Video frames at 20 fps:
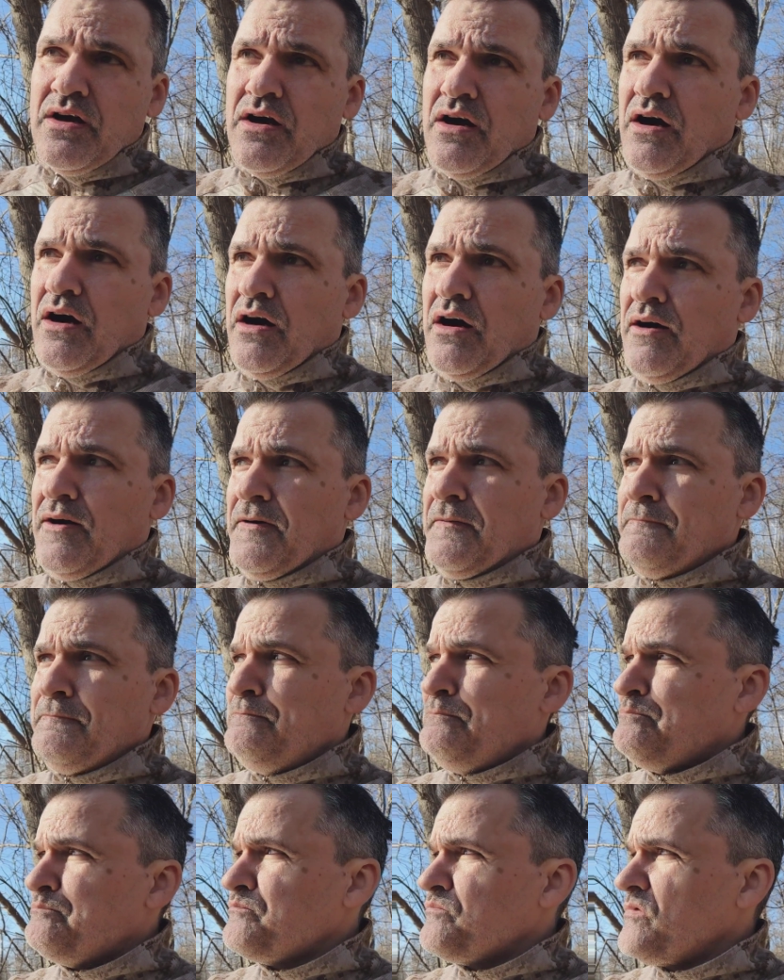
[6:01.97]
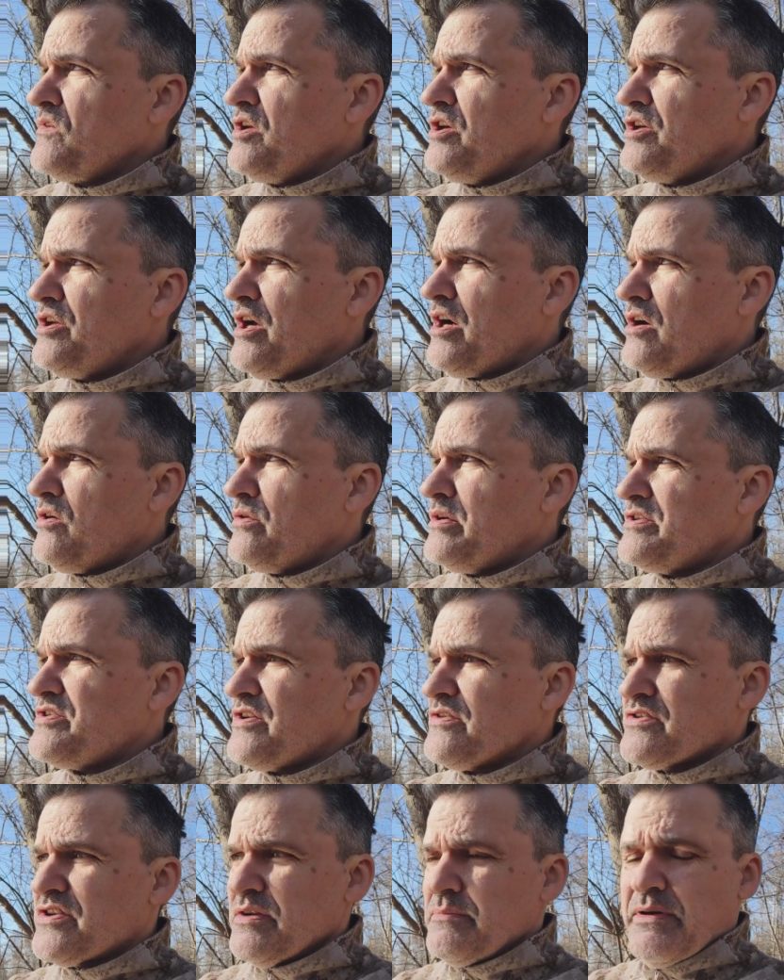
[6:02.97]
And so it's
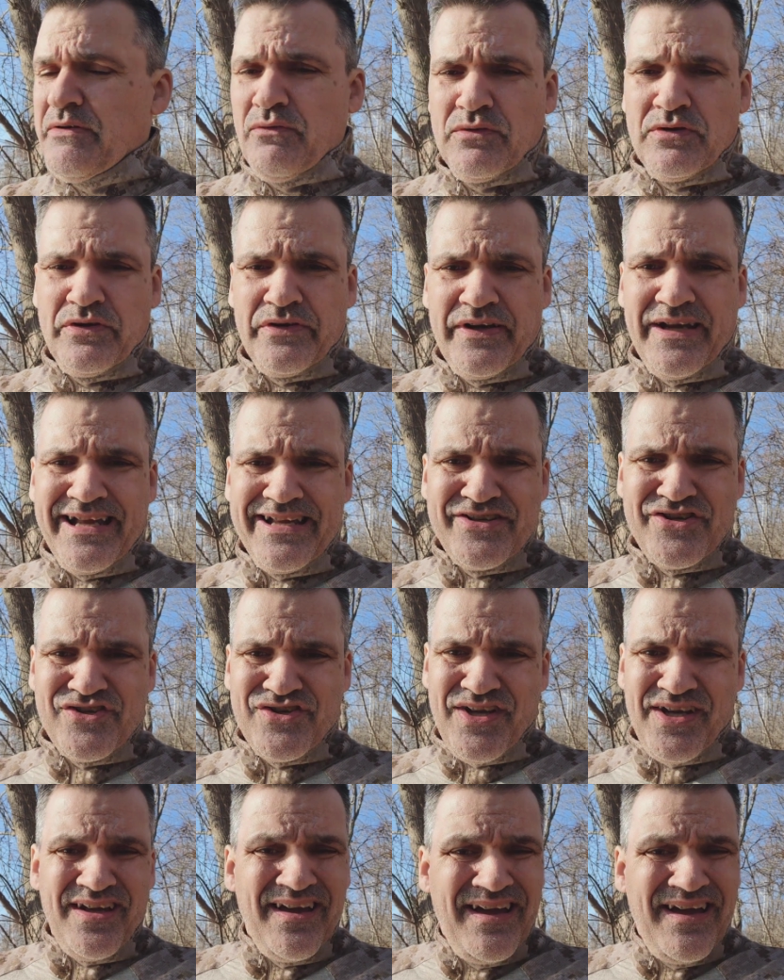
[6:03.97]
going to be really interesting.